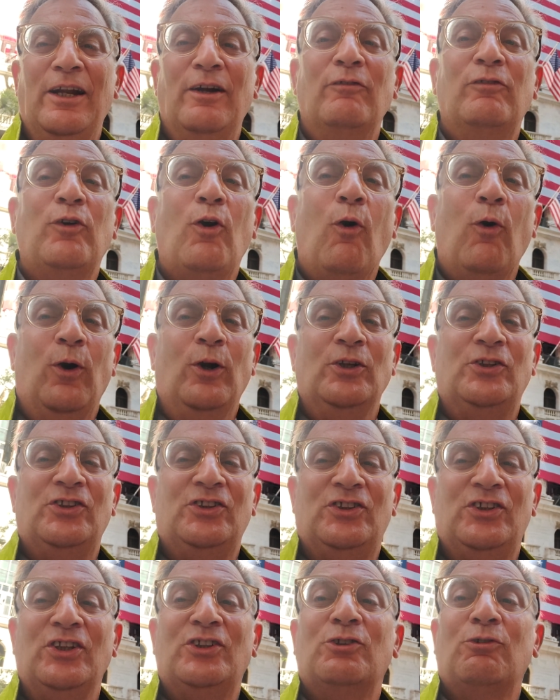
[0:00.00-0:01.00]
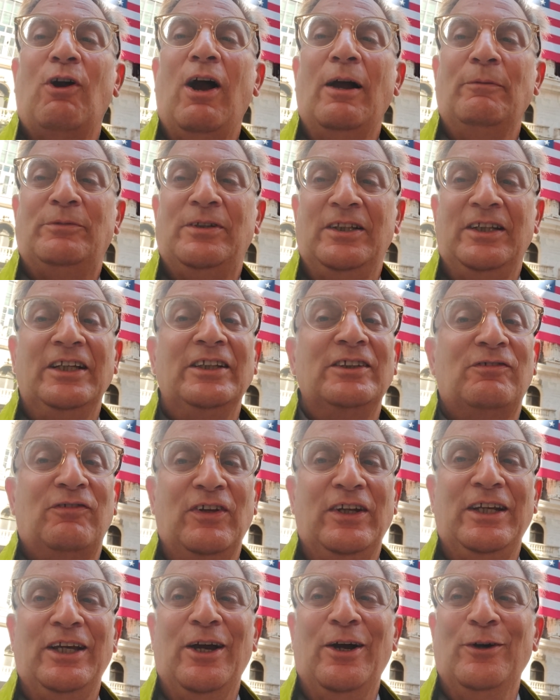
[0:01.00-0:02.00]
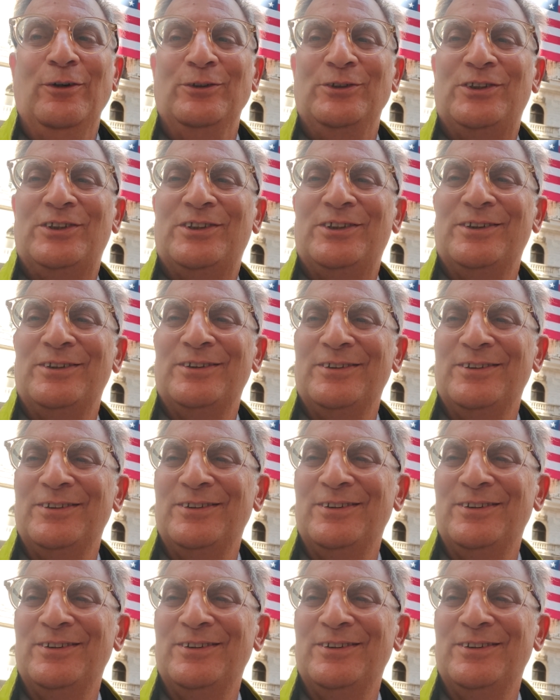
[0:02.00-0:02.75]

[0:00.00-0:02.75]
and of course, subscribe to these videos.